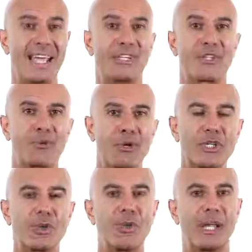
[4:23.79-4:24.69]
is the
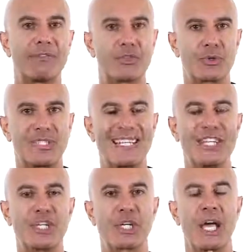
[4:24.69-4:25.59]
ritual of
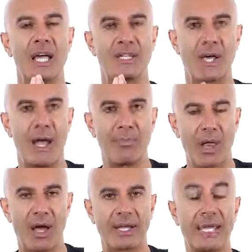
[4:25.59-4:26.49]
strategic time
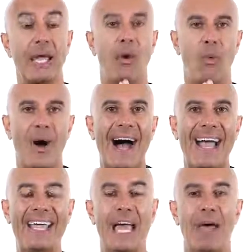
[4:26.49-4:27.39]
blocking.
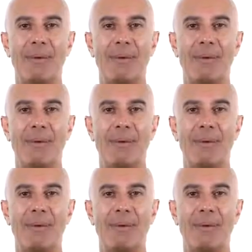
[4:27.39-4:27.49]
Why?